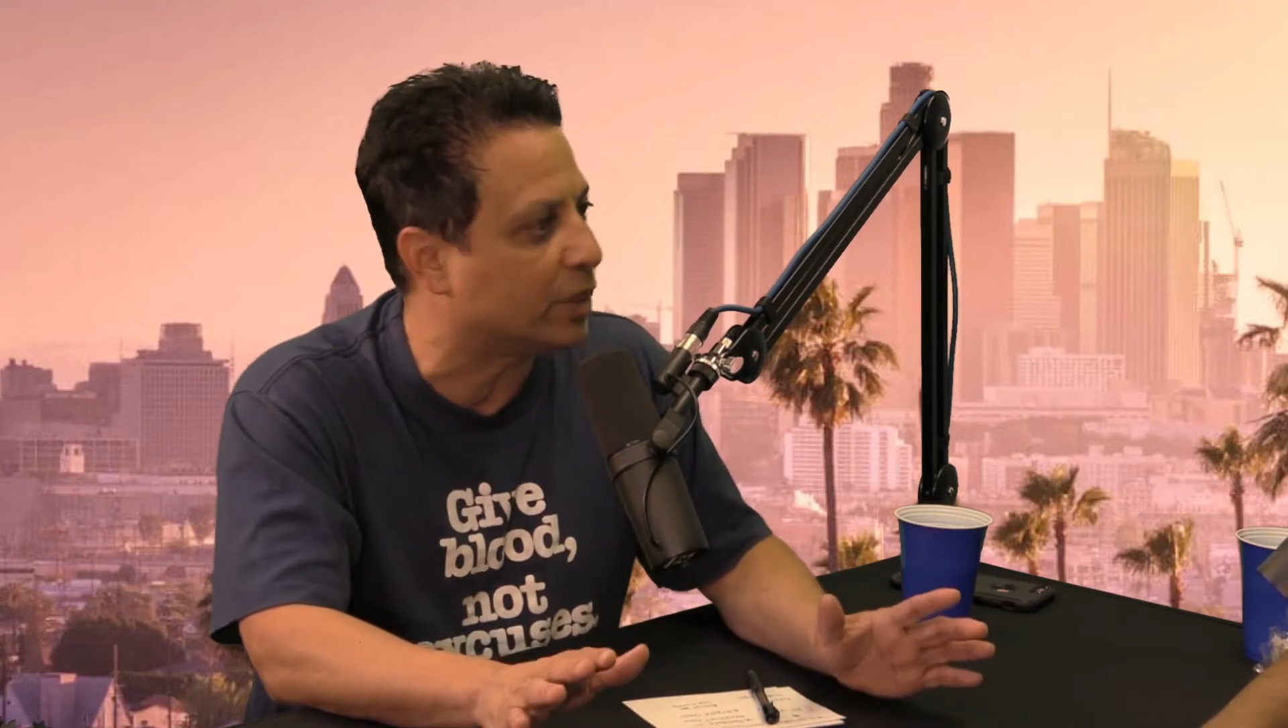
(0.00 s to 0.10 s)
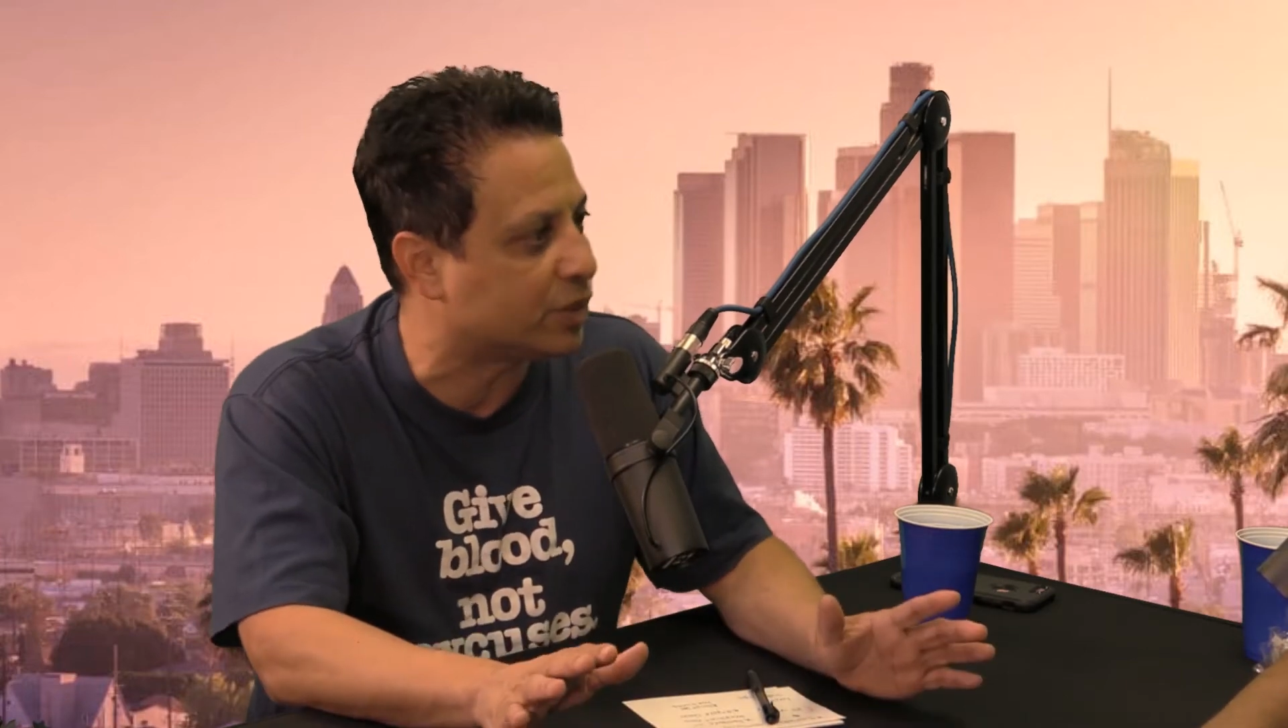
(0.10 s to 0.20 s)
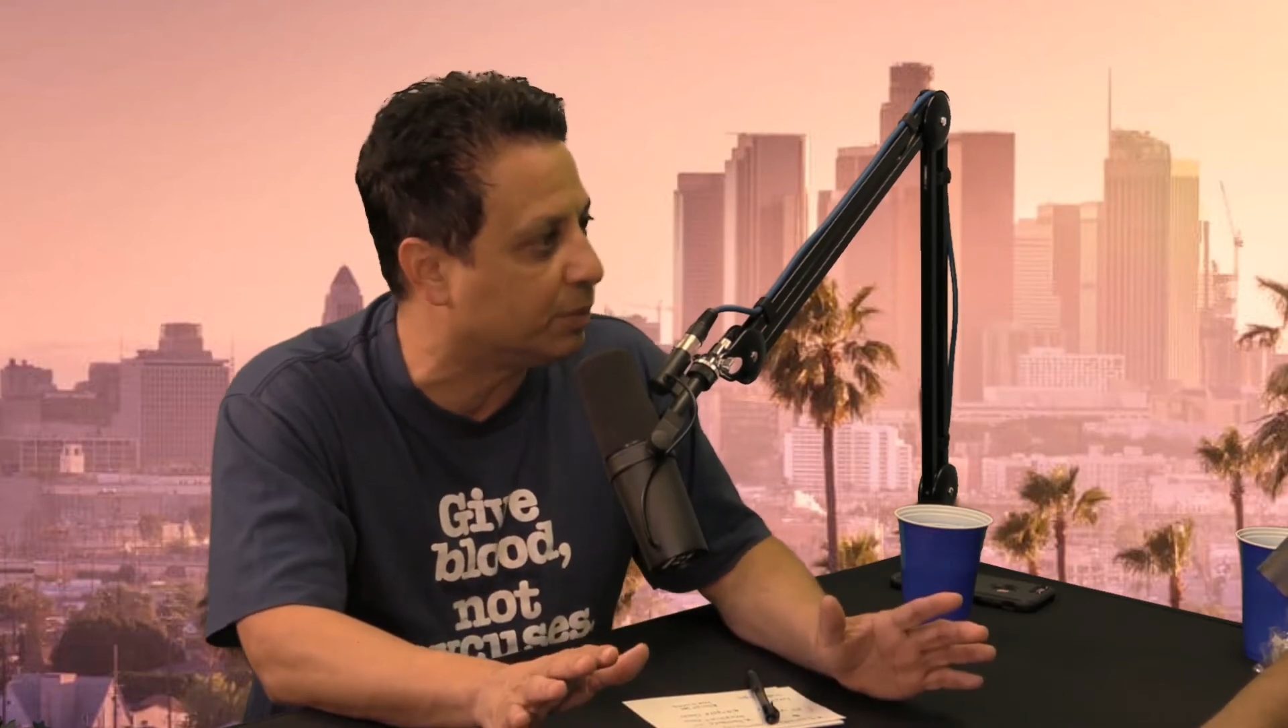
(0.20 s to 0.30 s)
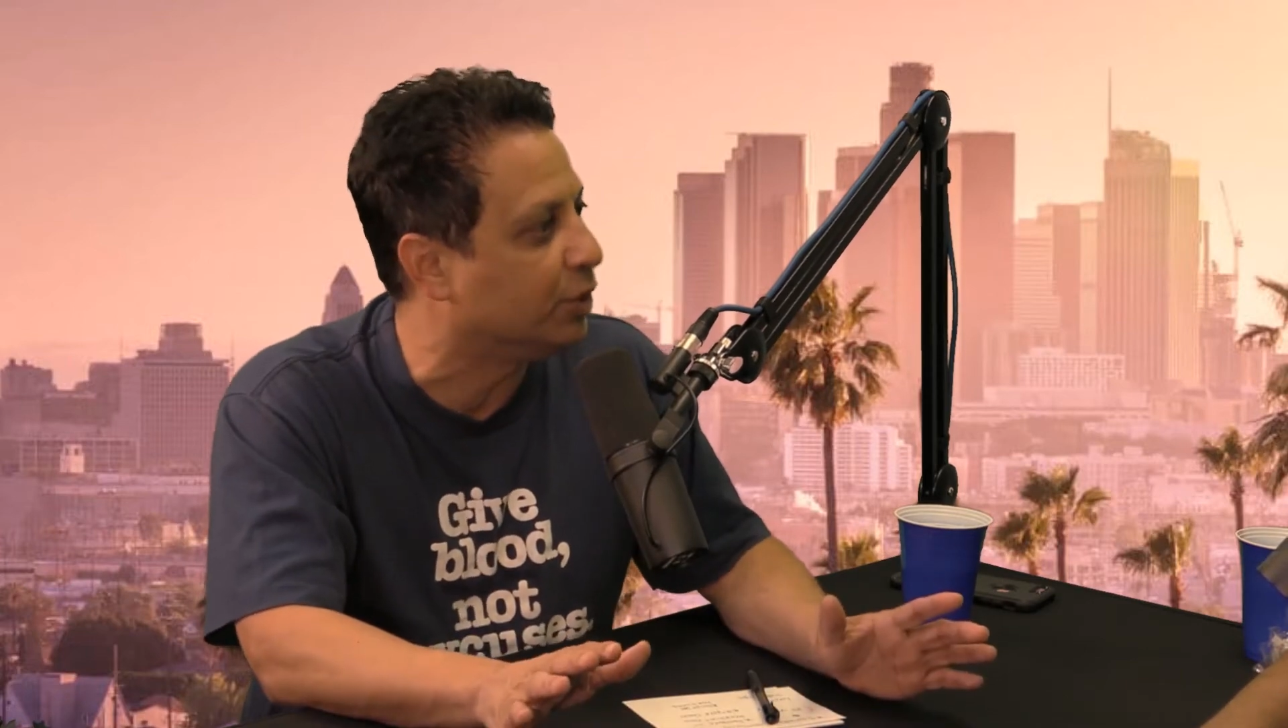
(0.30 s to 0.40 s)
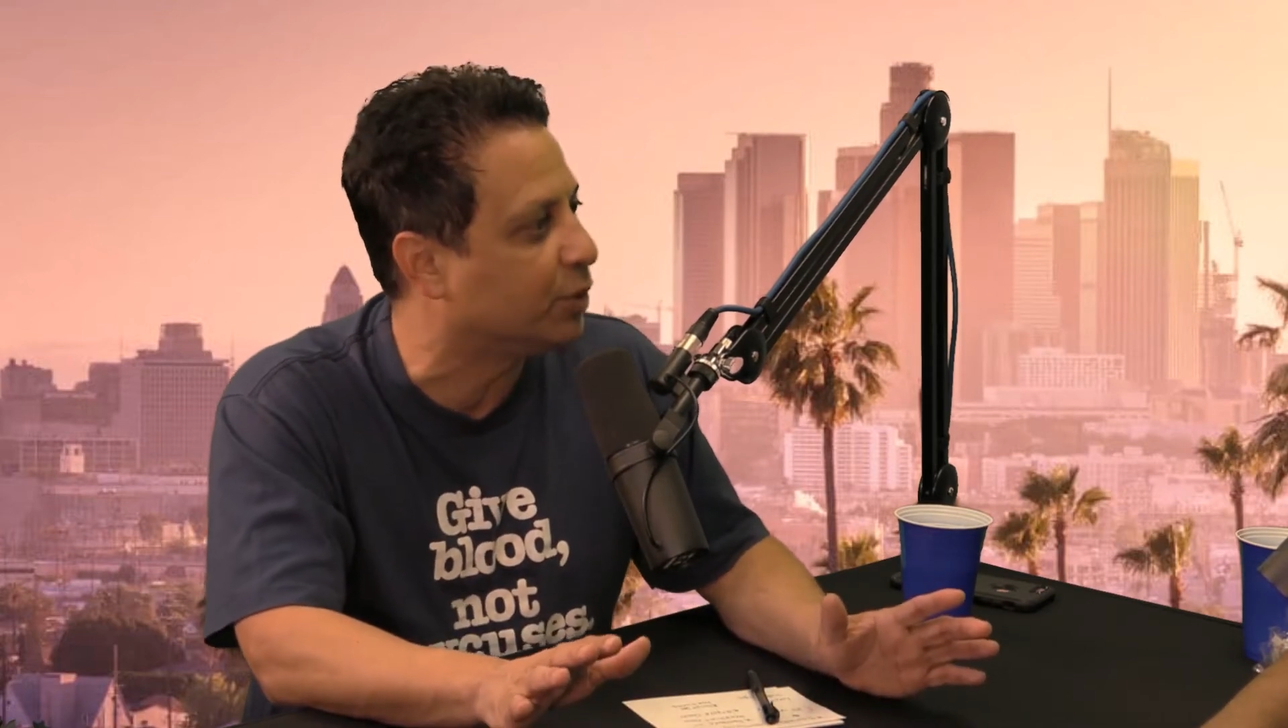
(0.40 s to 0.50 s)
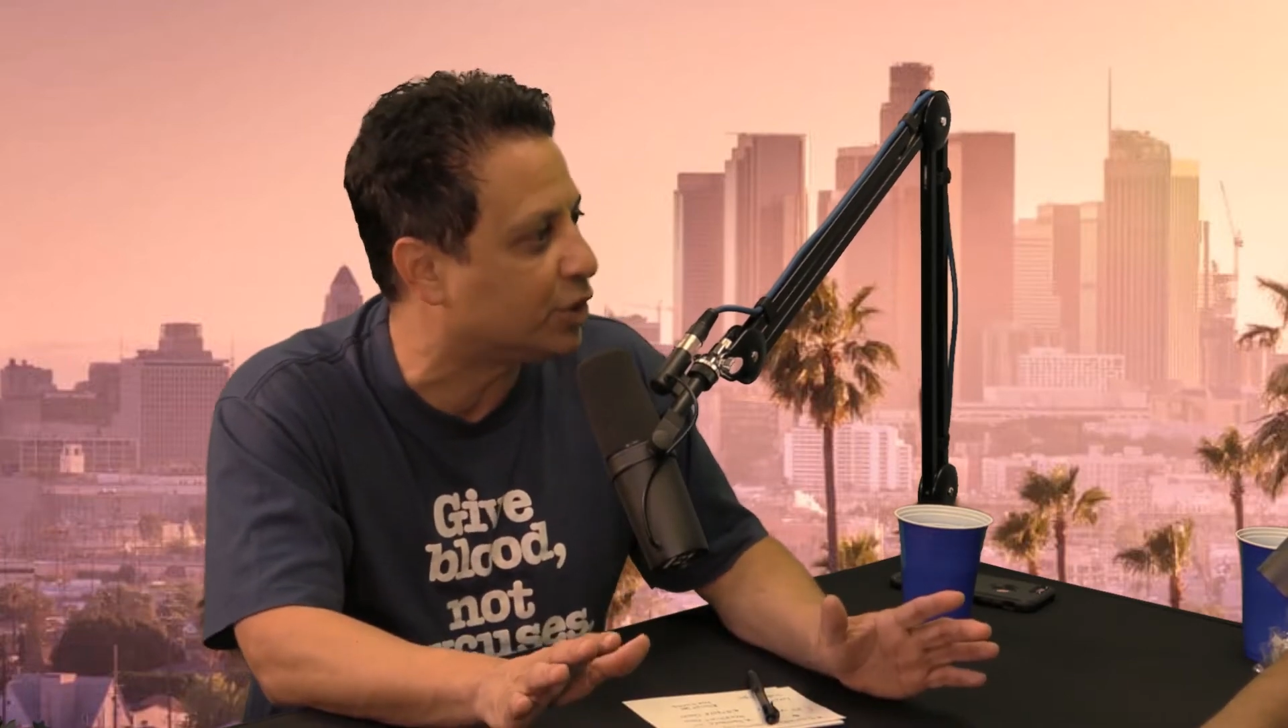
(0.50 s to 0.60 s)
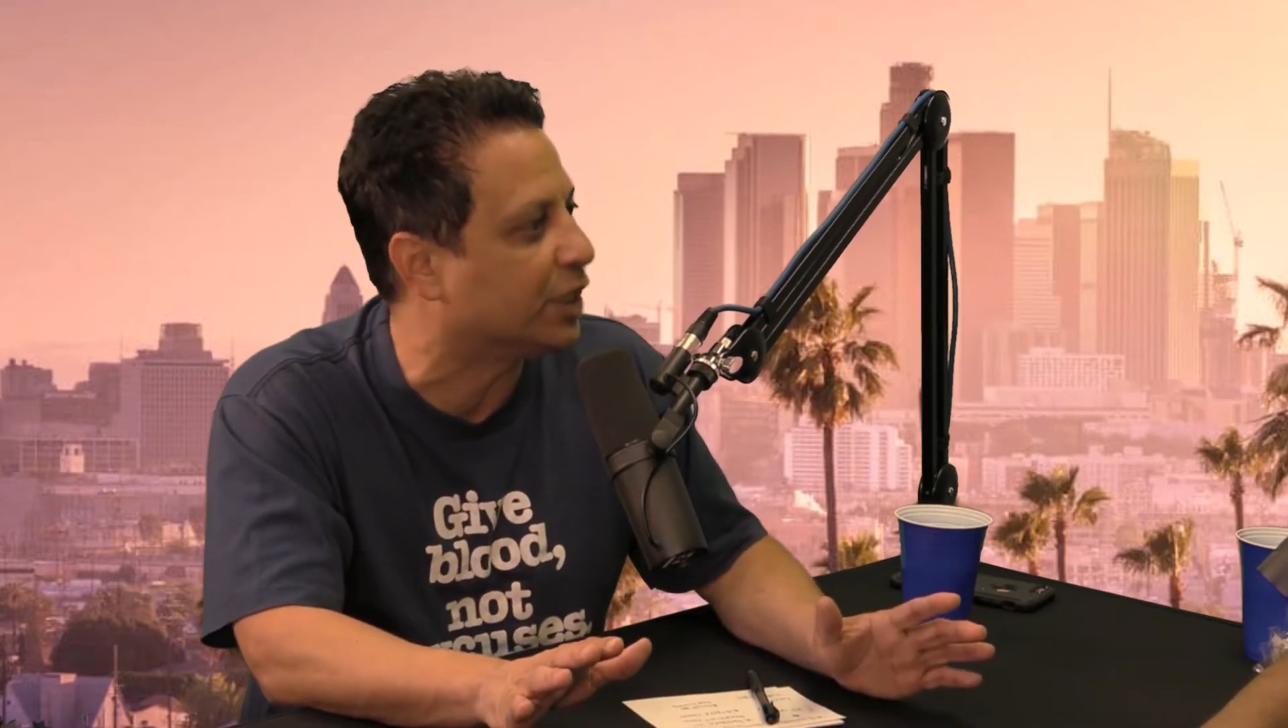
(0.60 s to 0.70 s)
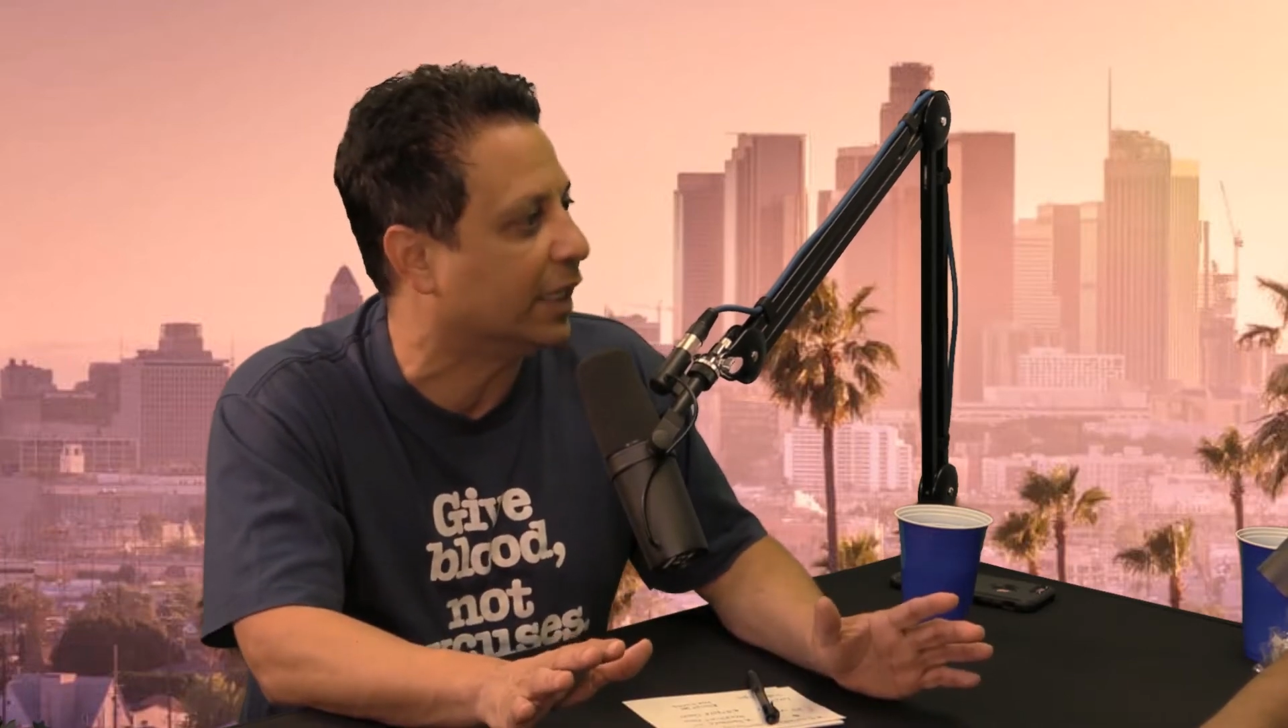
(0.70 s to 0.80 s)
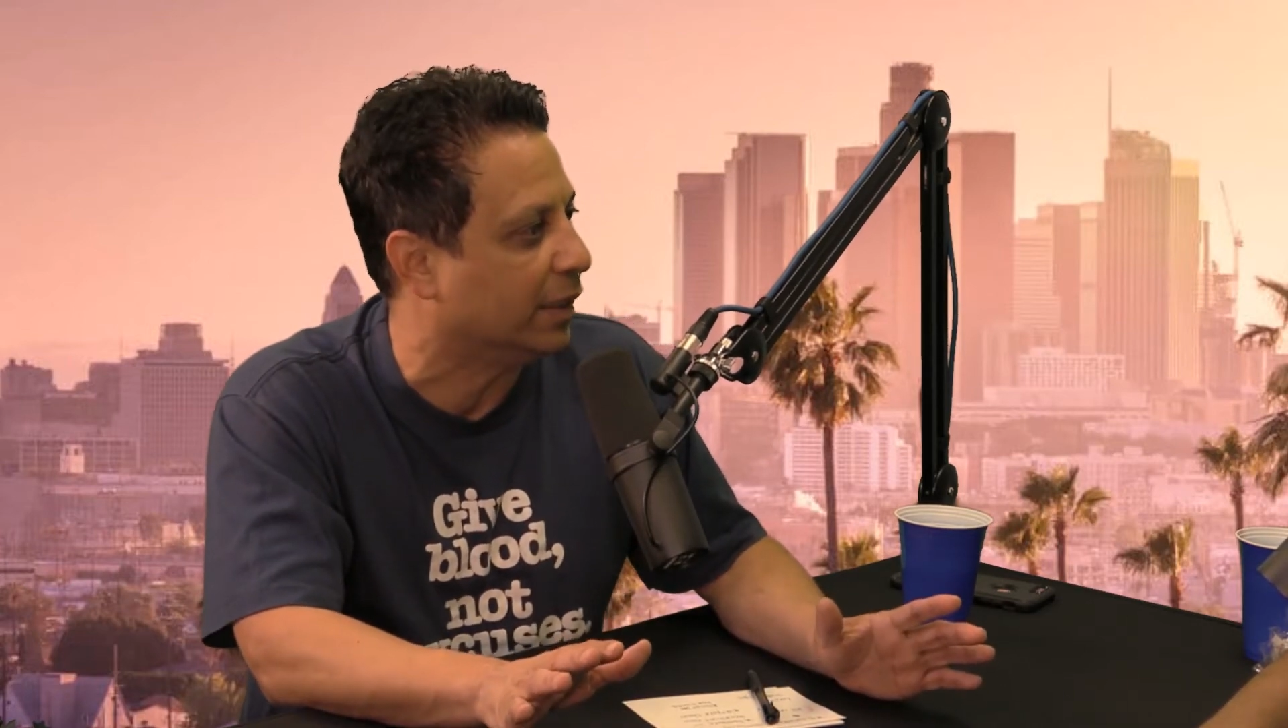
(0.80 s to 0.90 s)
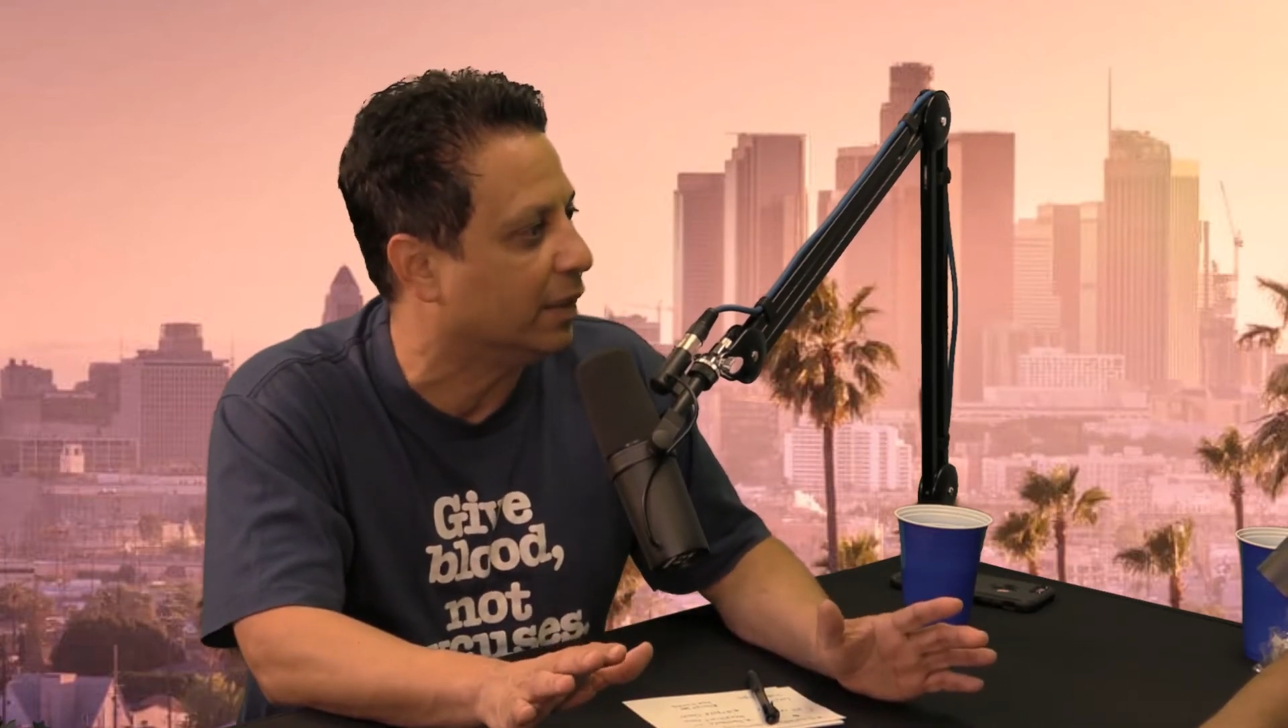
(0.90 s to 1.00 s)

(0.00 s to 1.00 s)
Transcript: out some new shit.